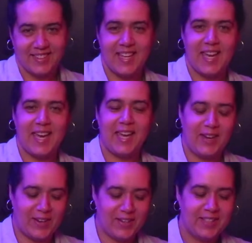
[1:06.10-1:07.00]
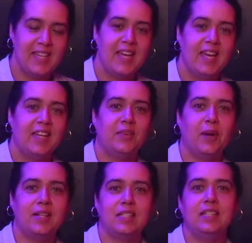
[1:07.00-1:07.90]
Hey, you're
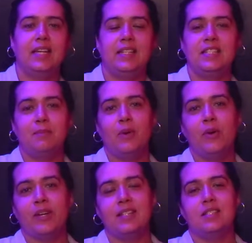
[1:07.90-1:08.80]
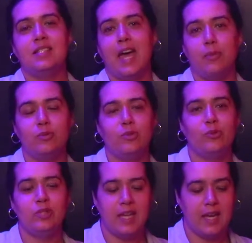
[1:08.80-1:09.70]
watching The Daily Smoke. It's Taboo
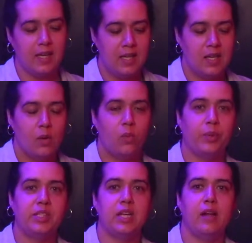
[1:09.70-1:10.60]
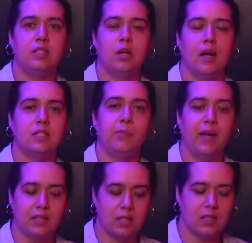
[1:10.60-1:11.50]
Tuesday. We want to shout out to our
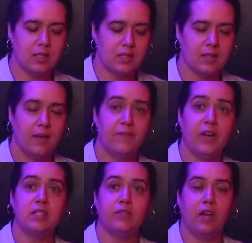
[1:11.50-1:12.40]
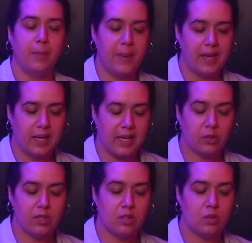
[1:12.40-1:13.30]
sponsors. First of all, Bangin'
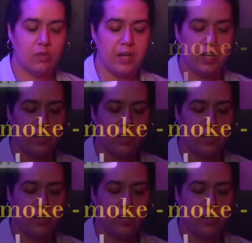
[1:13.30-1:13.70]
832 Radio.